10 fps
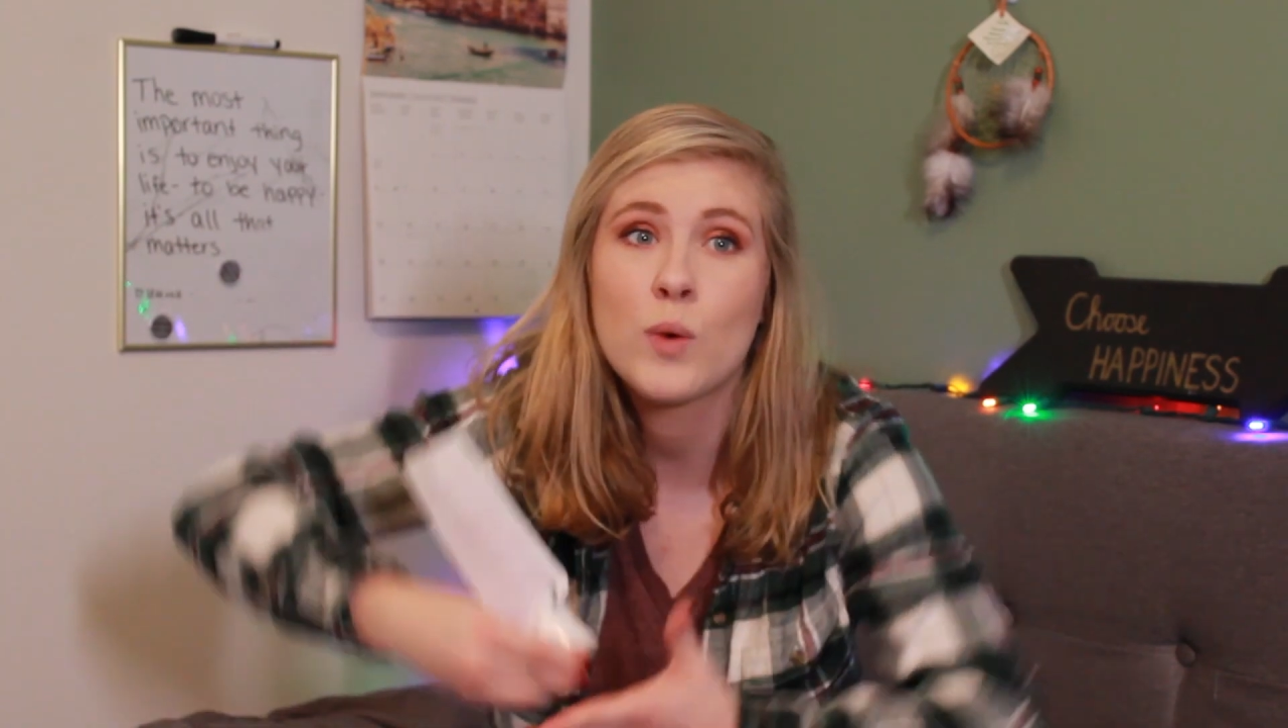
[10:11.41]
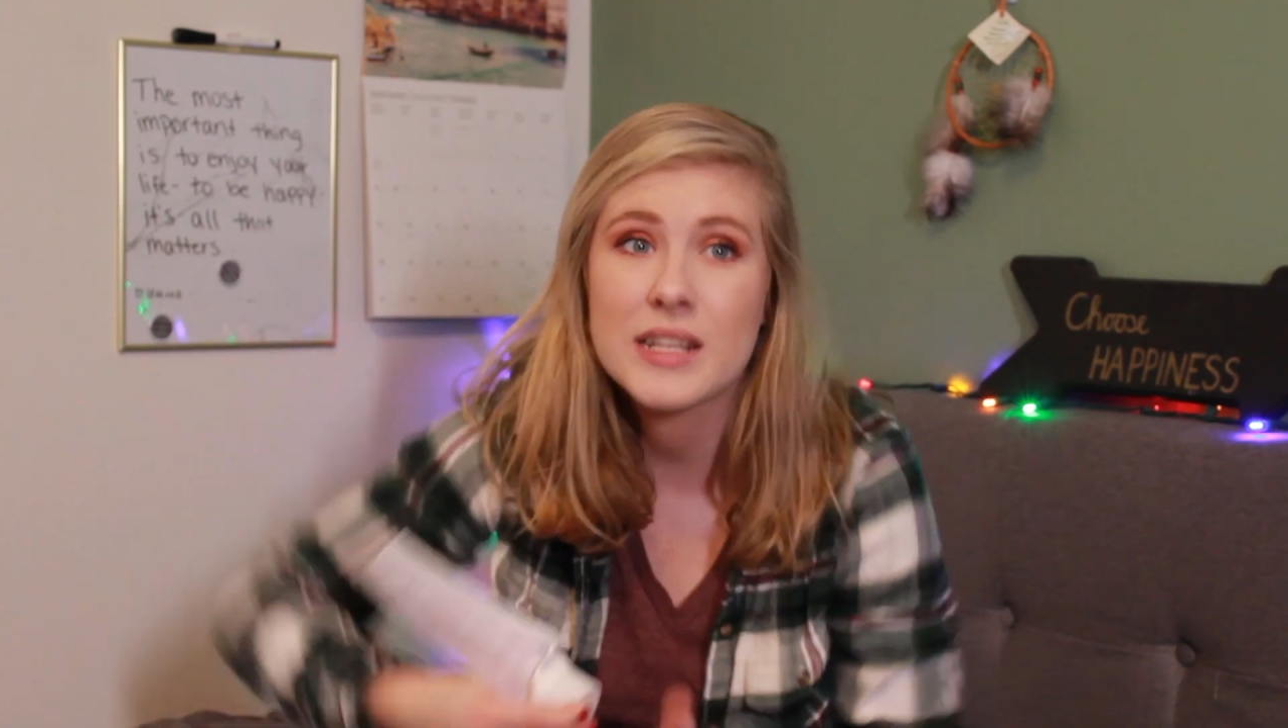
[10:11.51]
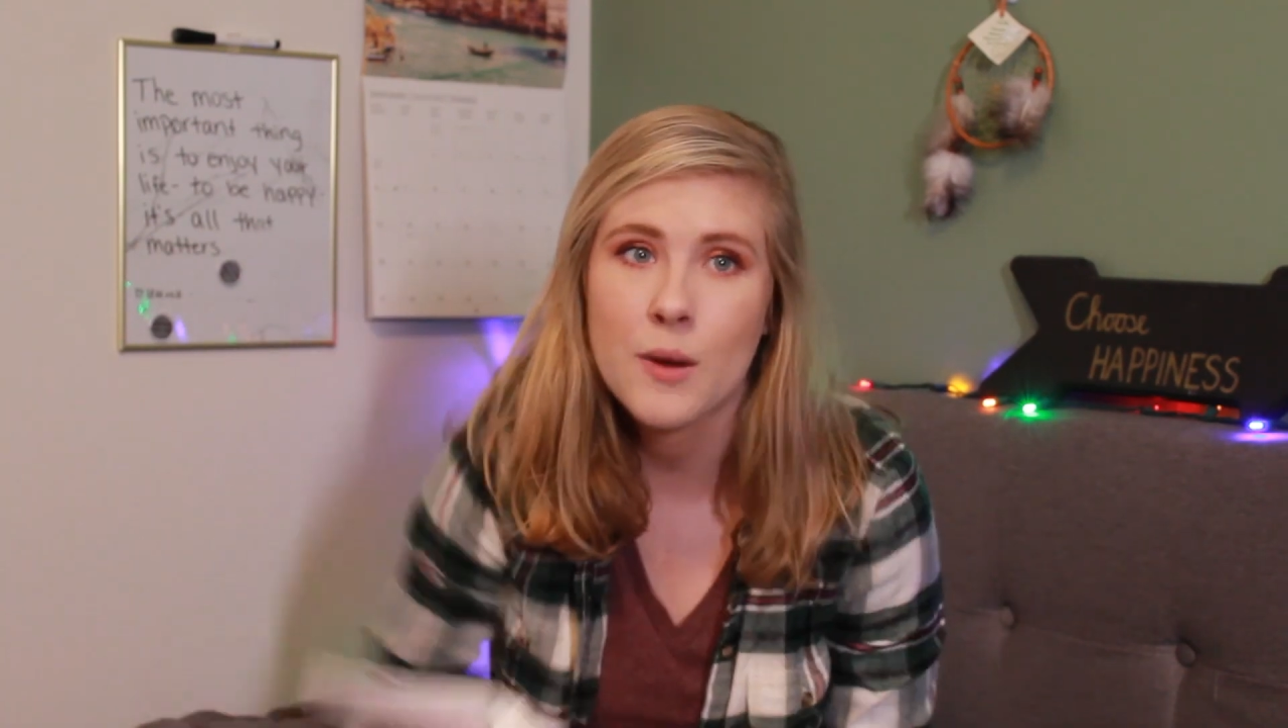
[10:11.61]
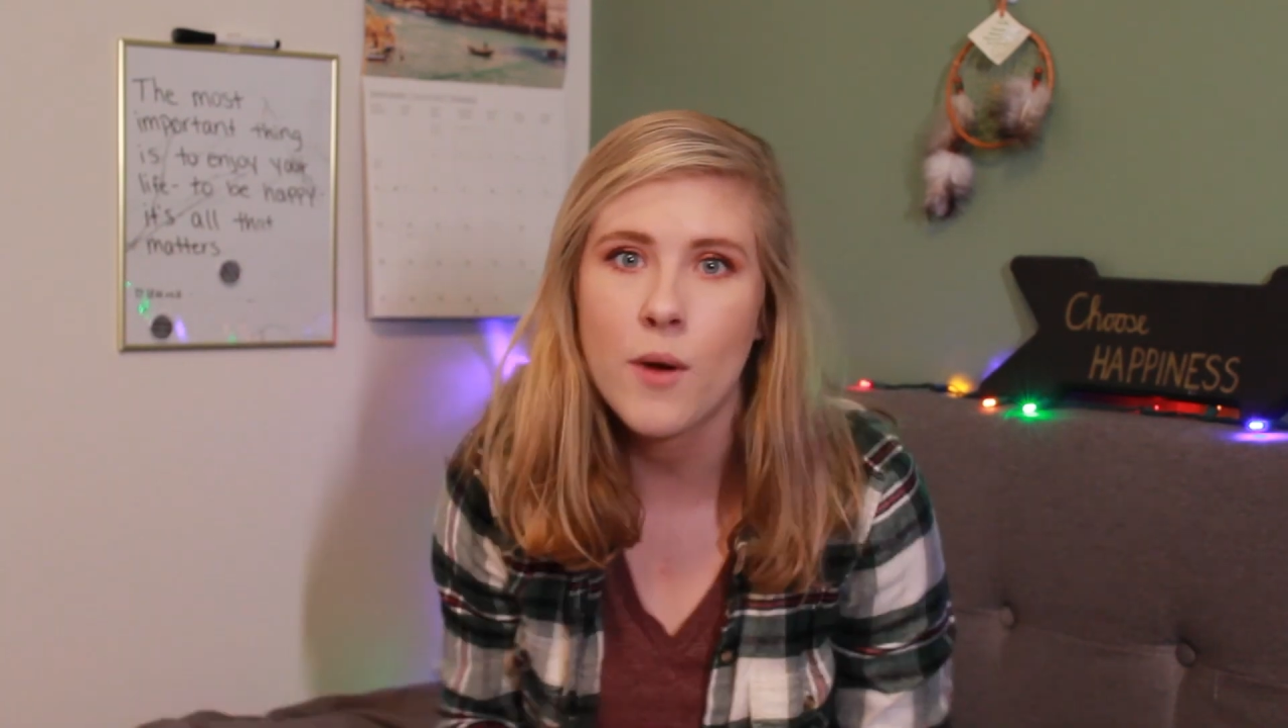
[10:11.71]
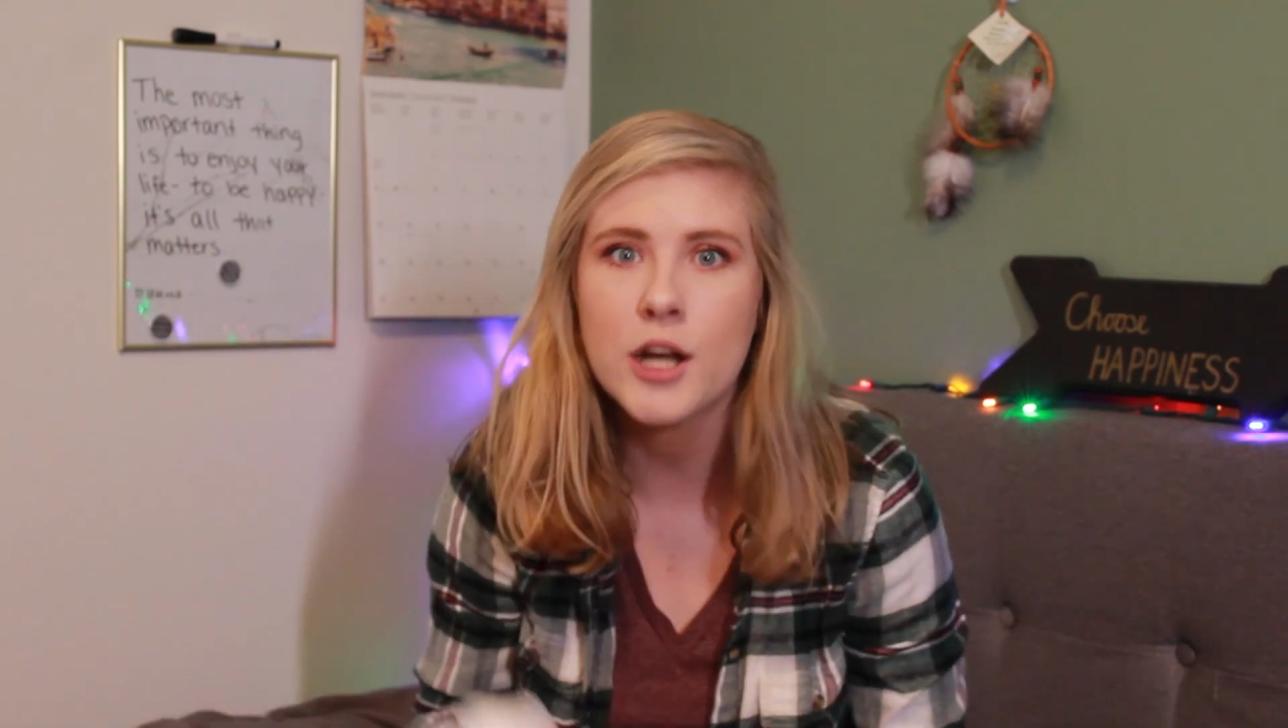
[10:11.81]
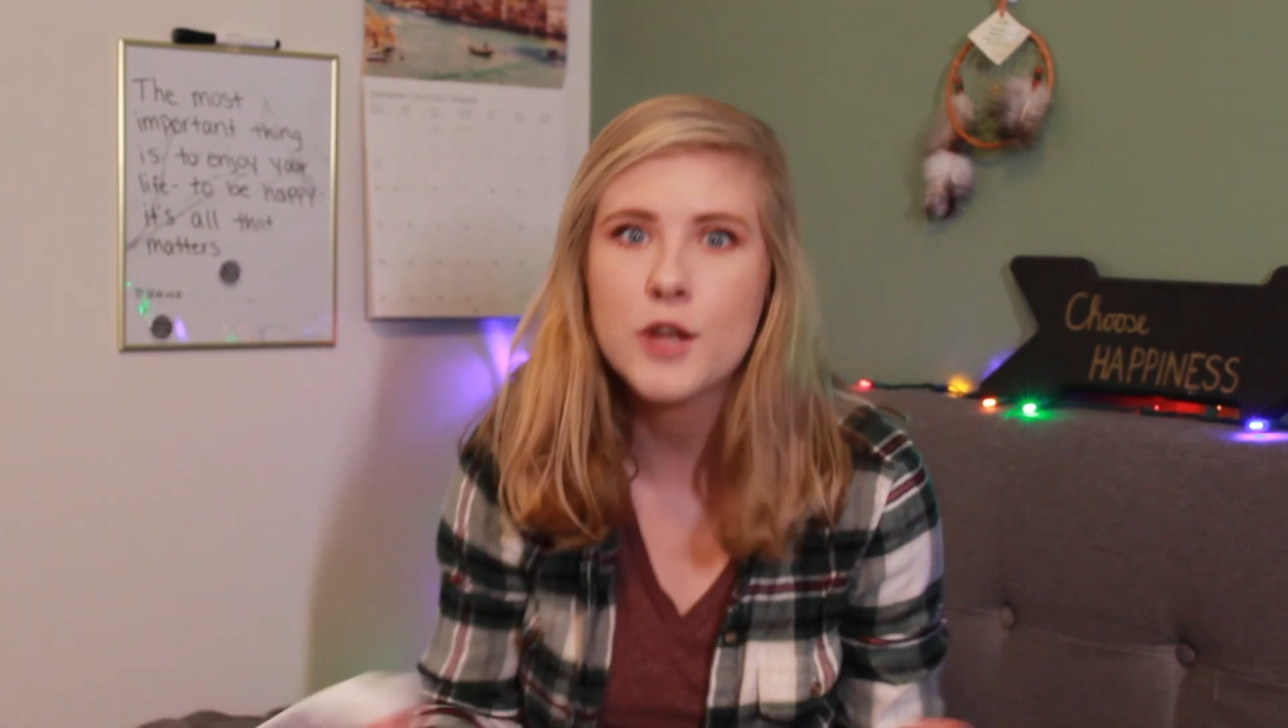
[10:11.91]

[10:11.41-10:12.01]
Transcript: because I wanted